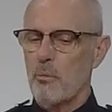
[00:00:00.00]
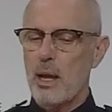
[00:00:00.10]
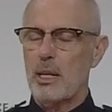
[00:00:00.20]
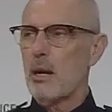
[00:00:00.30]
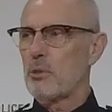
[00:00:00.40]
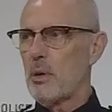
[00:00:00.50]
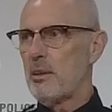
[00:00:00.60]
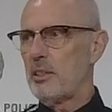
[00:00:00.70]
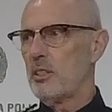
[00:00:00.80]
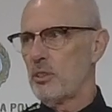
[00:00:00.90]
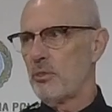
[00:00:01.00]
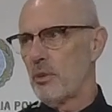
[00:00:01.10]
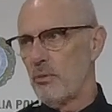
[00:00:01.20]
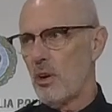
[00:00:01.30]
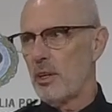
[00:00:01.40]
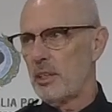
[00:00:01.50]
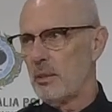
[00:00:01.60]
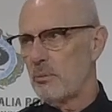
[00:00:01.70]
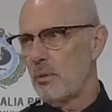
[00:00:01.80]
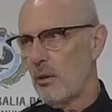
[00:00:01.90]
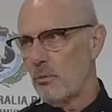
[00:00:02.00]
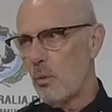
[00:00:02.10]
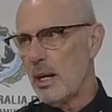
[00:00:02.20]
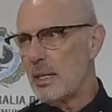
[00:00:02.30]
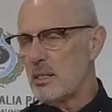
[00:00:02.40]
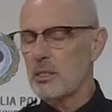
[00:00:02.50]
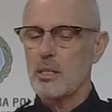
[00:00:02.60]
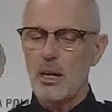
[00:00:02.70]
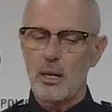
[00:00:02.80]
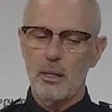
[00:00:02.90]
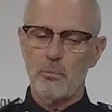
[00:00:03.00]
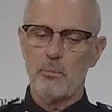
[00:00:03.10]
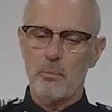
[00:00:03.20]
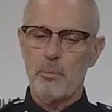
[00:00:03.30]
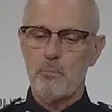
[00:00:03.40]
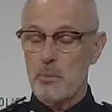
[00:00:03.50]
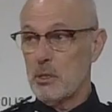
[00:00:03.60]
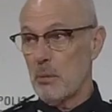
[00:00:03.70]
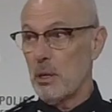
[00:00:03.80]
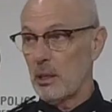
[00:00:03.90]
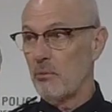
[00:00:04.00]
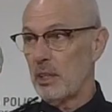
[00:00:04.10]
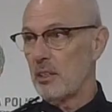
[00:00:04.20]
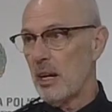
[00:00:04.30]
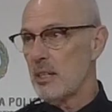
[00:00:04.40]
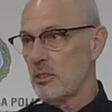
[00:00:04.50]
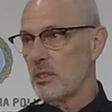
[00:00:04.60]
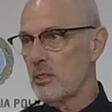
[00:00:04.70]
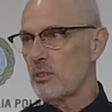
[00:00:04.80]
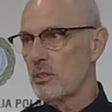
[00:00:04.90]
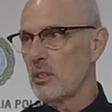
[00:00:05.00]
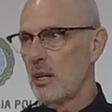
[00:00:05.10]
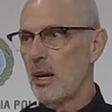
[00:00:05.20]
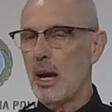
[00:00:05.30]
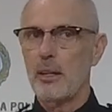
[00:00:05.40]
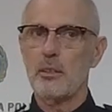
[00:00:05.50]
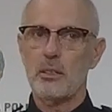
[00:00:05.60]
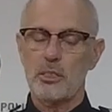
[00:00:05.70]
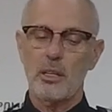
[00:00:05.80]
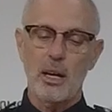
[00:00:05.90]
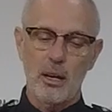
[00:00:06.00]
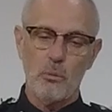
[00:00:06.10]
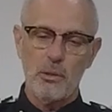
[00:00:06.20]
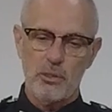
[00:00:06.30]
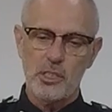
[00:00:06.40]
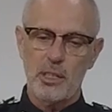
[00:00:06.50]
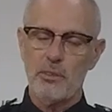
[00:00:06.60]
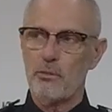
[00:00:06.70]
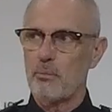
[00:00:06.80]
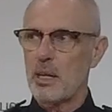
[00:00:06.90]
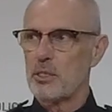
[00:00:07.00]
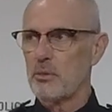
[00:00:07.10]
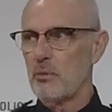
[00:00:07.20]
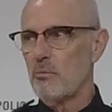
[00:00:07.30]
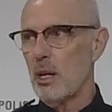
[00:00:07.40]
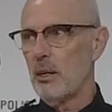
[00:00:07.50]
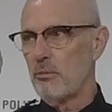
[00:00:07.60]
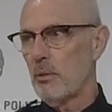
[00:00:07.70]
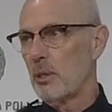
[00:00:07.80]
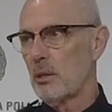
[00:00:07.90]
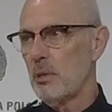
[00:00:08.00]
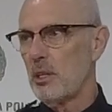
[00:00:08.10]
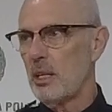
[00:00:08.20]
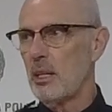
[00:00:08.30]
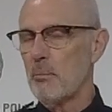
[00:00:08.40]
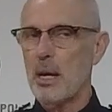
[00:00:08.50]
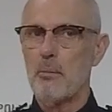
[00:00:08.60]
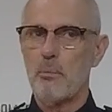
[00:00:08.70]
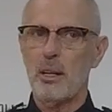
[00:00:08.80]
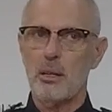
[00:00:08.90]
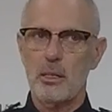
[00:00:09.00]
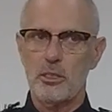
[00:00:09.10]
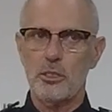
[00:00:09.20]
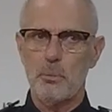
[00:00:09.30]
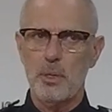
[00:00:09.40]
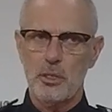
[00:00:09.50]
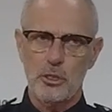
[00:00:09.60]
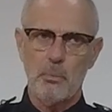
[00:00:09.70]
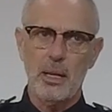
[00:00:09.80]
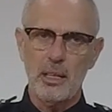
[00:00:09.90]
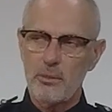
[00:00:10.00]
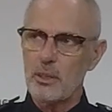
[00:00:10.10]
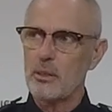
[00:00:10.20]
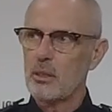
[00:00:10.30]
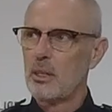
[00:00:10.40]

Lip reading: They come to our attention for a variety of ways. Some are convicted arsonists. Others, we've received information from the community about suspicious behaviour,